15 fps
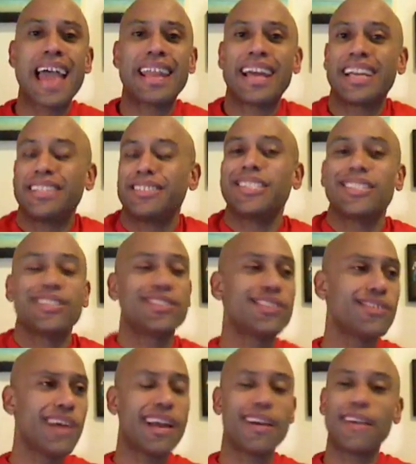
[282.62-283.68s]
and I just,
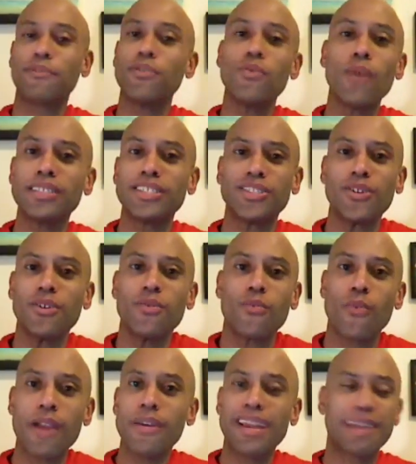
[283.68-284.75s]
after a while, I just started
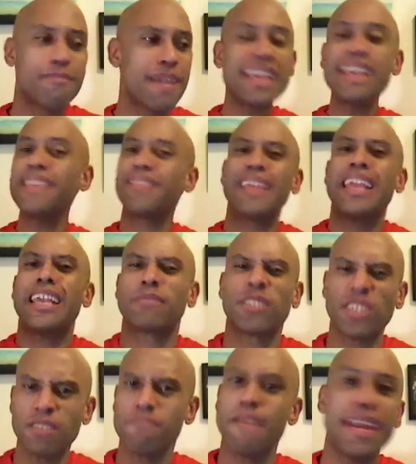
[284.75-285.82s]
wearing and making themes,
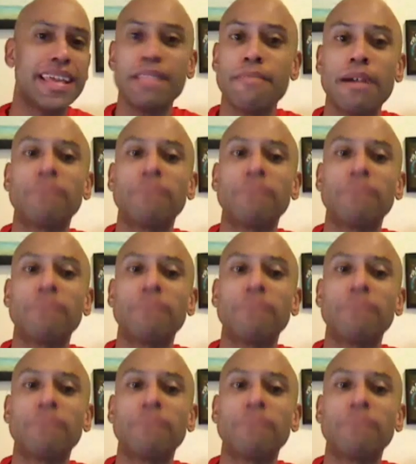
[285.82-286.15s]
just making them